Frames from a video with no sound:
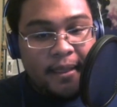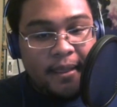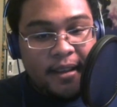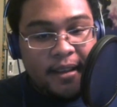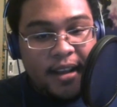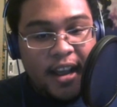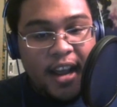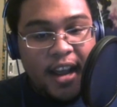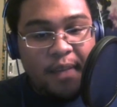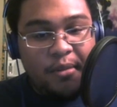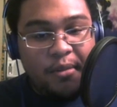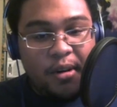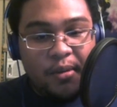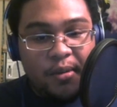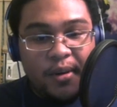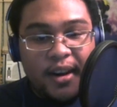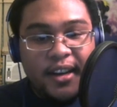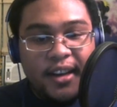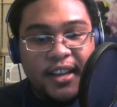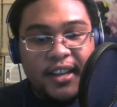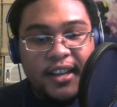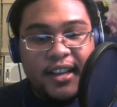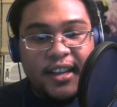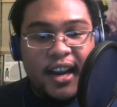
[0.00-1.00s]
I'm
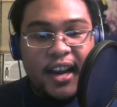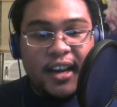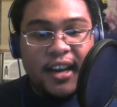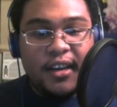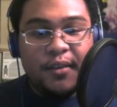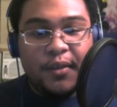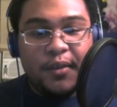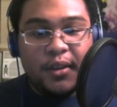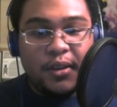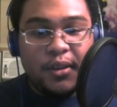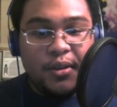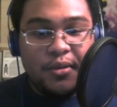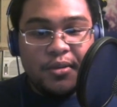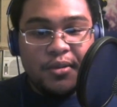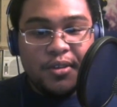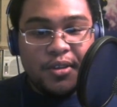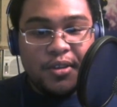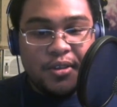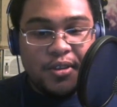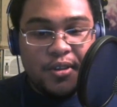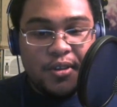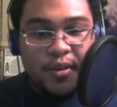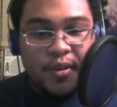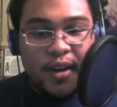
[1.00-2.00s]
already kind of a loser,
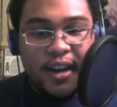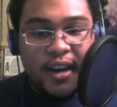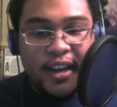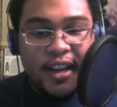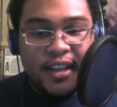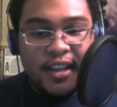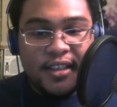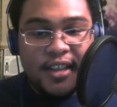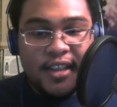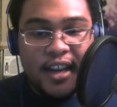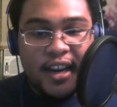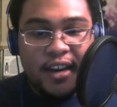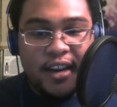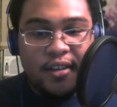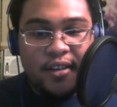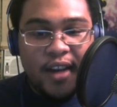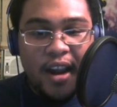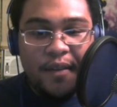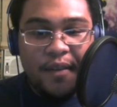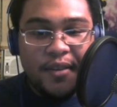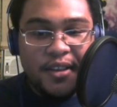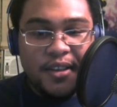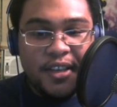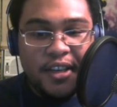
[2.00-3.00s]
so I guess I
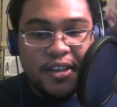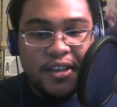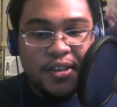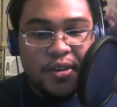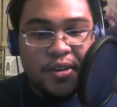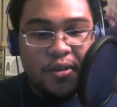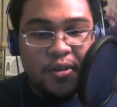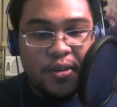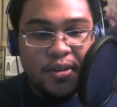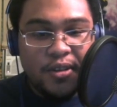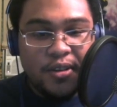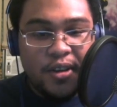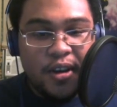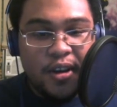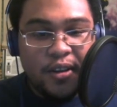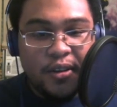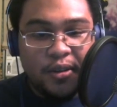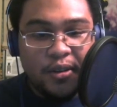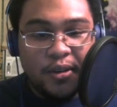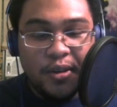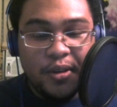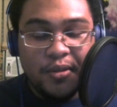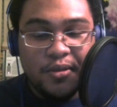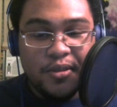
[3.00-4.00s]
gravitate towards other
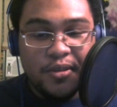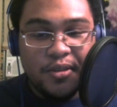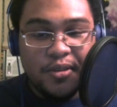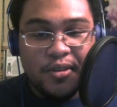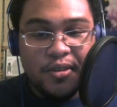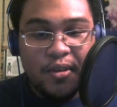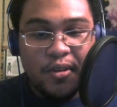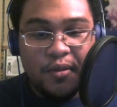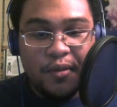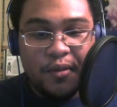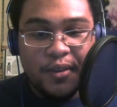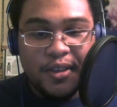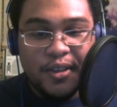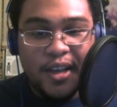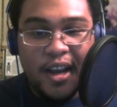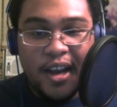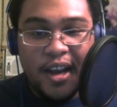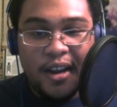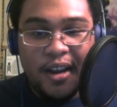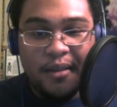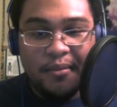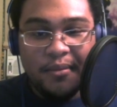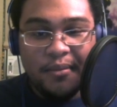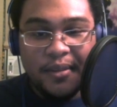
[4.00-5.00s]
losers over
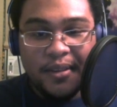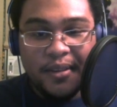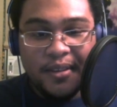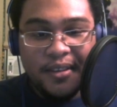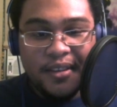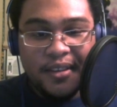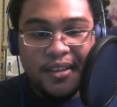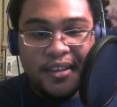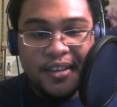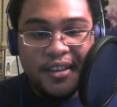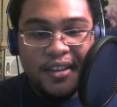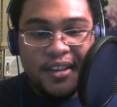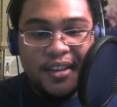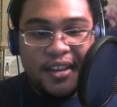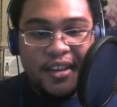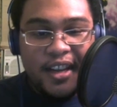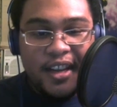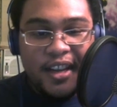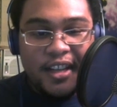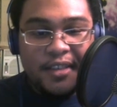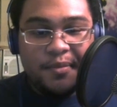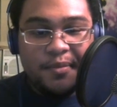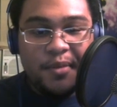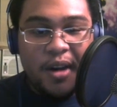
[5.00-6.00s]
time.
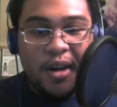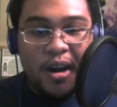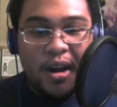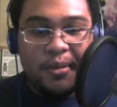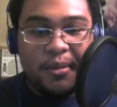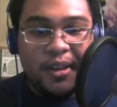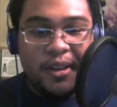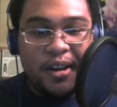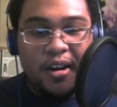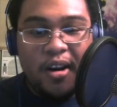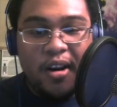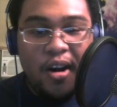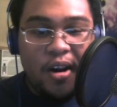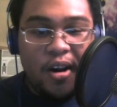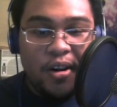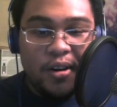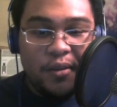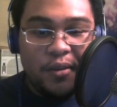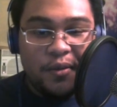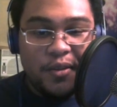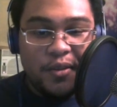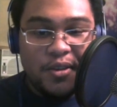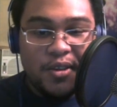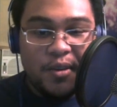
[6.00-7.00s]
It's probably harder
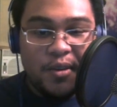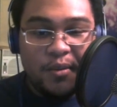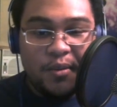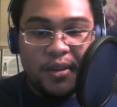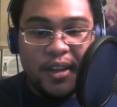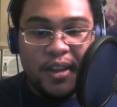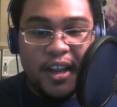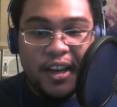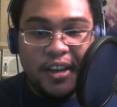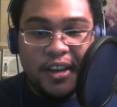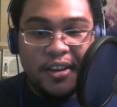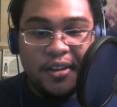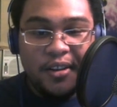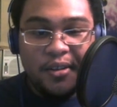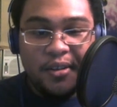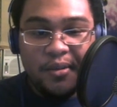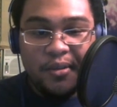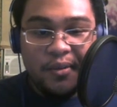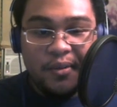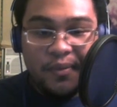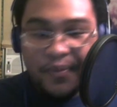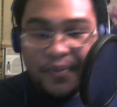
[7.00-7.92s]
for someone like you.